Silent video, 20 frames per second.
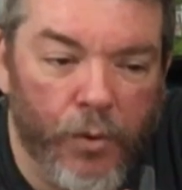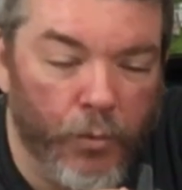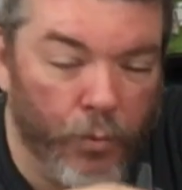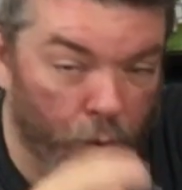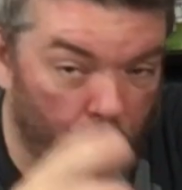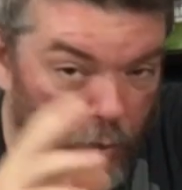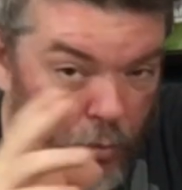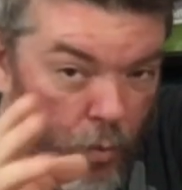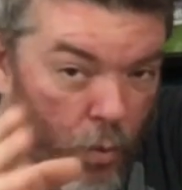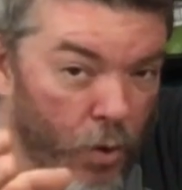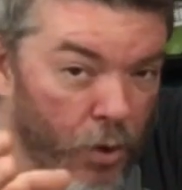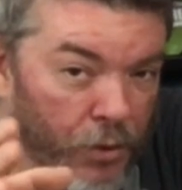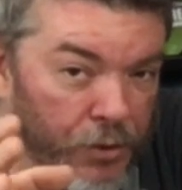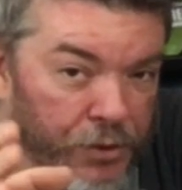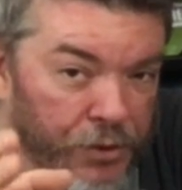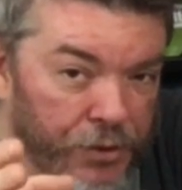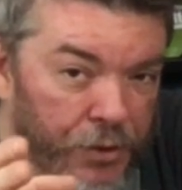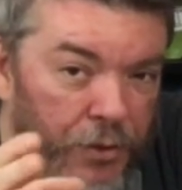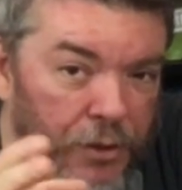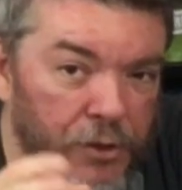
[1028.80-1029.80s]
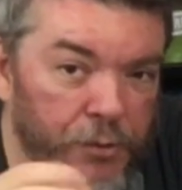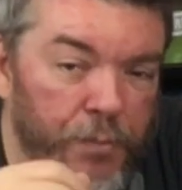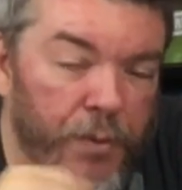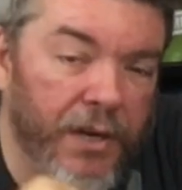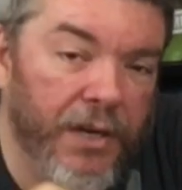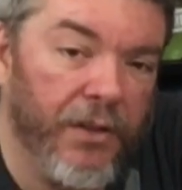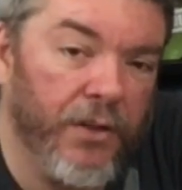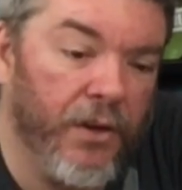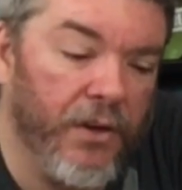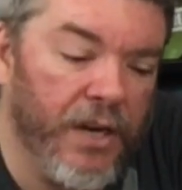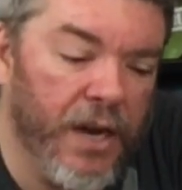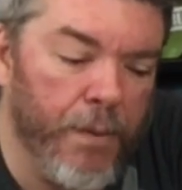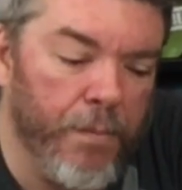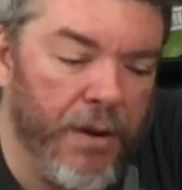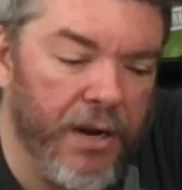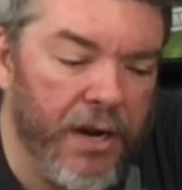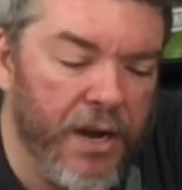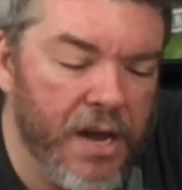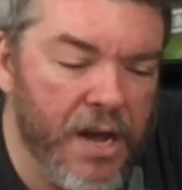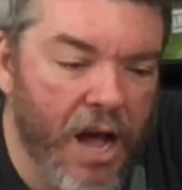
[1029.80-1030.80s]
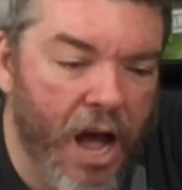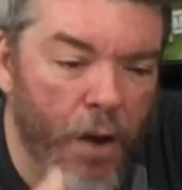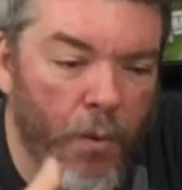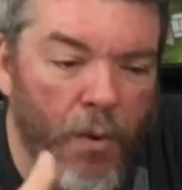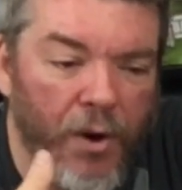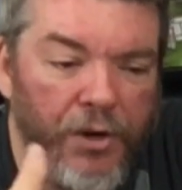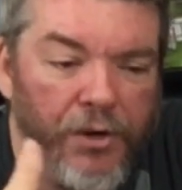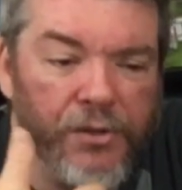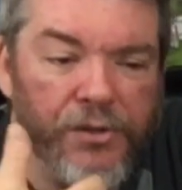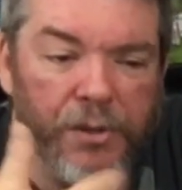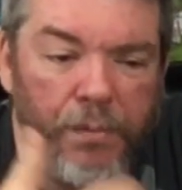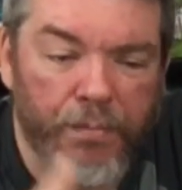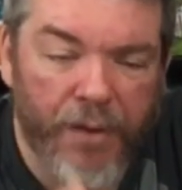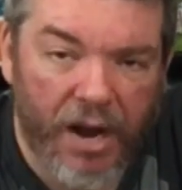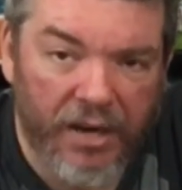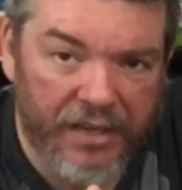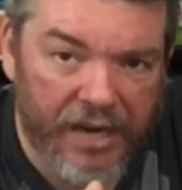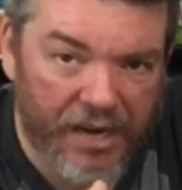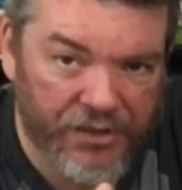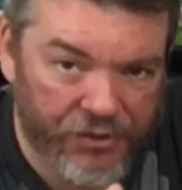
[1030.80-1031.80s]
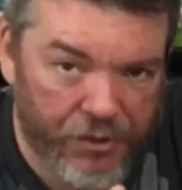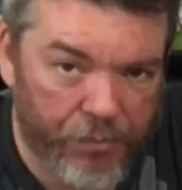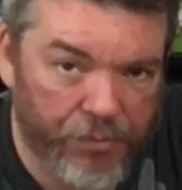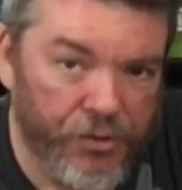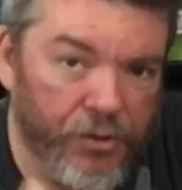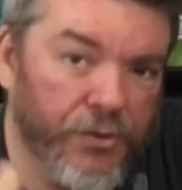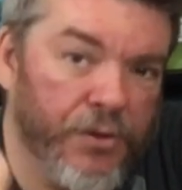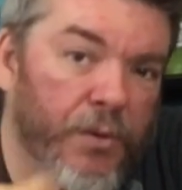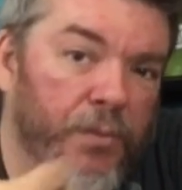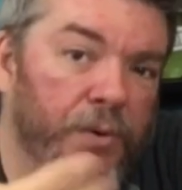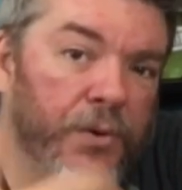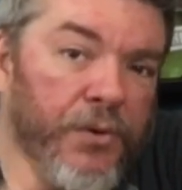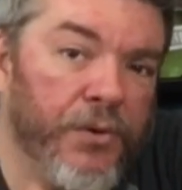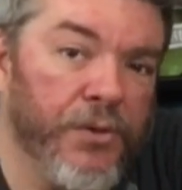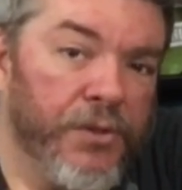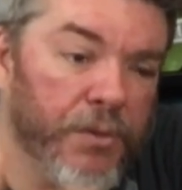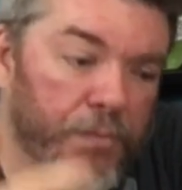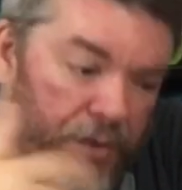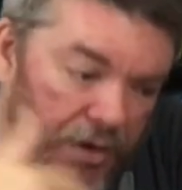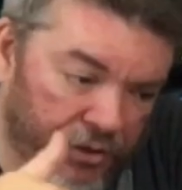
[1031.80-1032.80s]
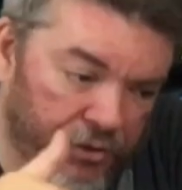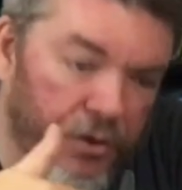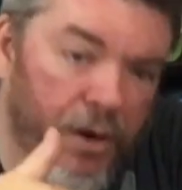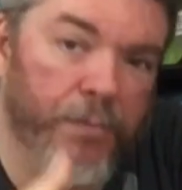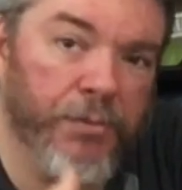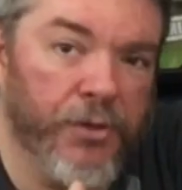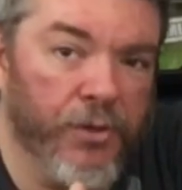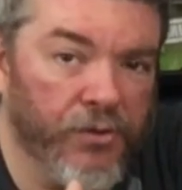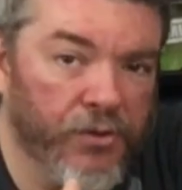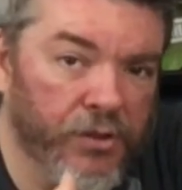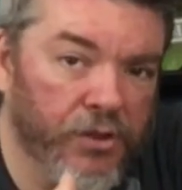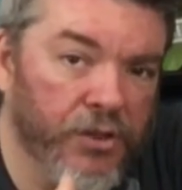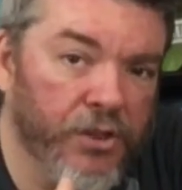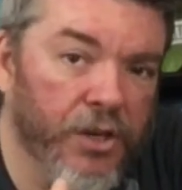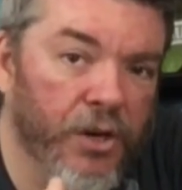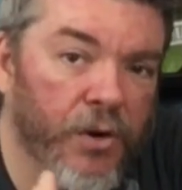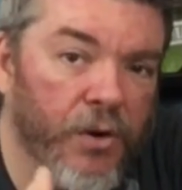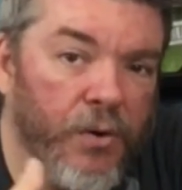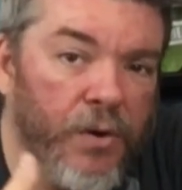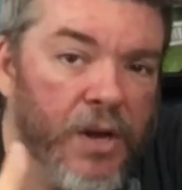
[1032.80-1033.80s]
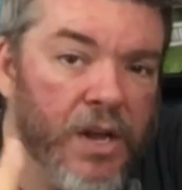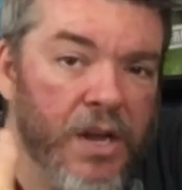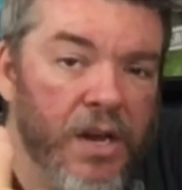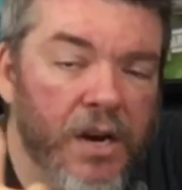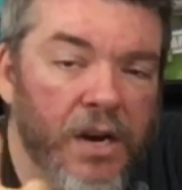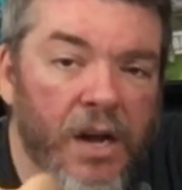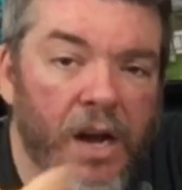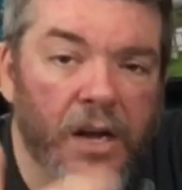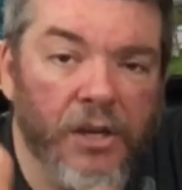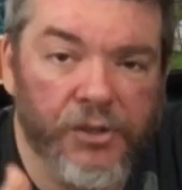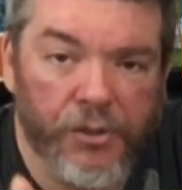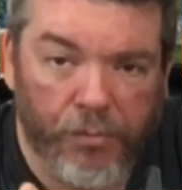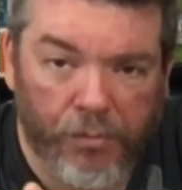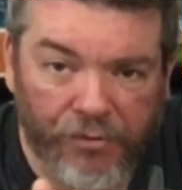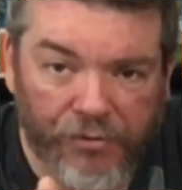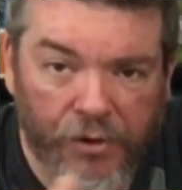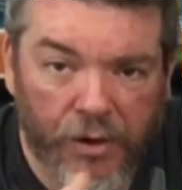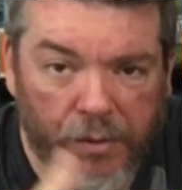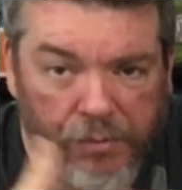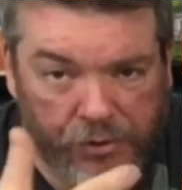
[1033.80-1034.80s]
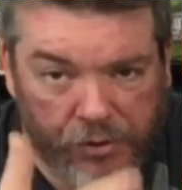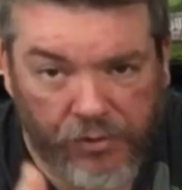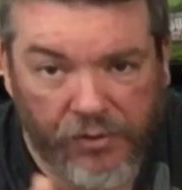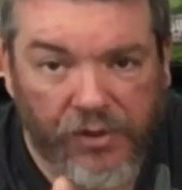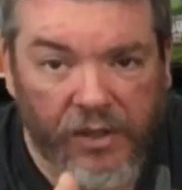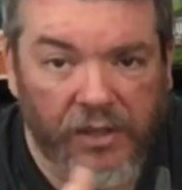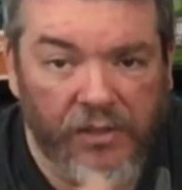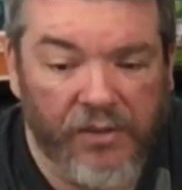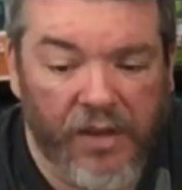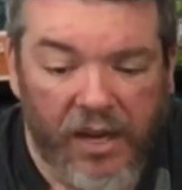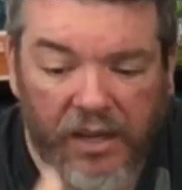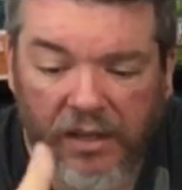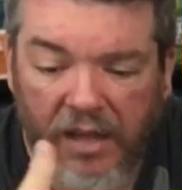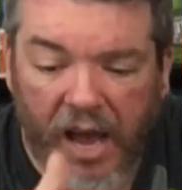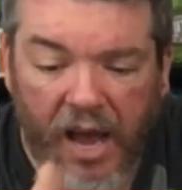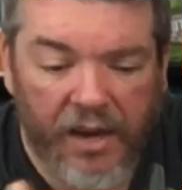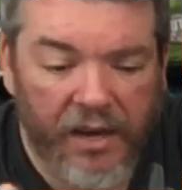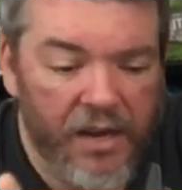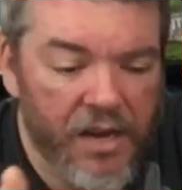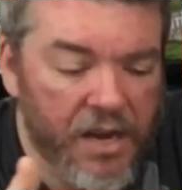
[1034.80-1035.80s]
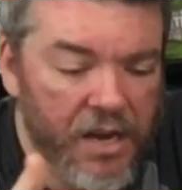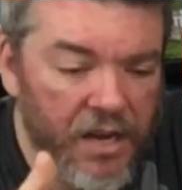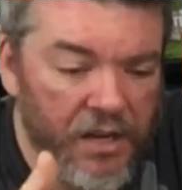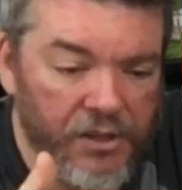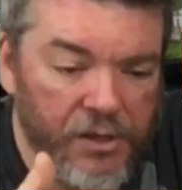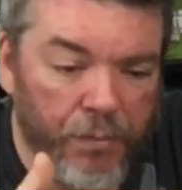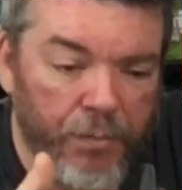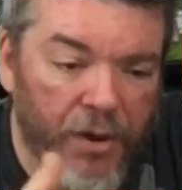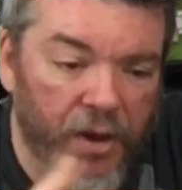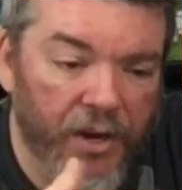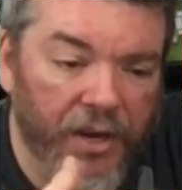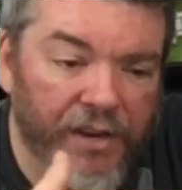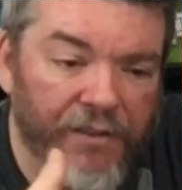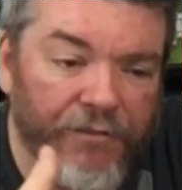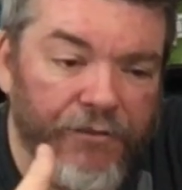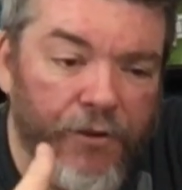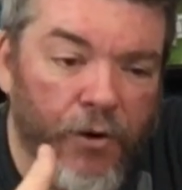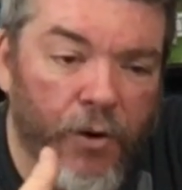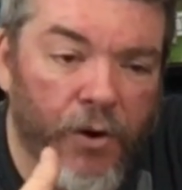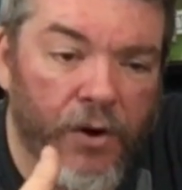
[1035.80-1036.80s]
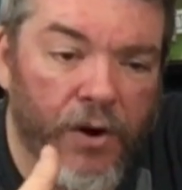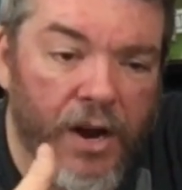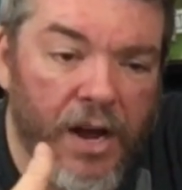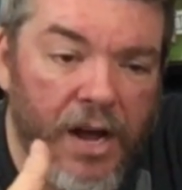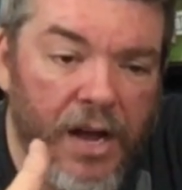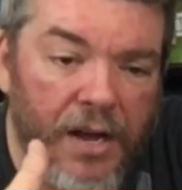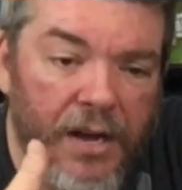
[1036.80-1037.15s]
rewards, so to speak, in there yet, but I want to do some podcast episodes. I want to do some extra episodes of the show, some review episodes, things like that, to plug in for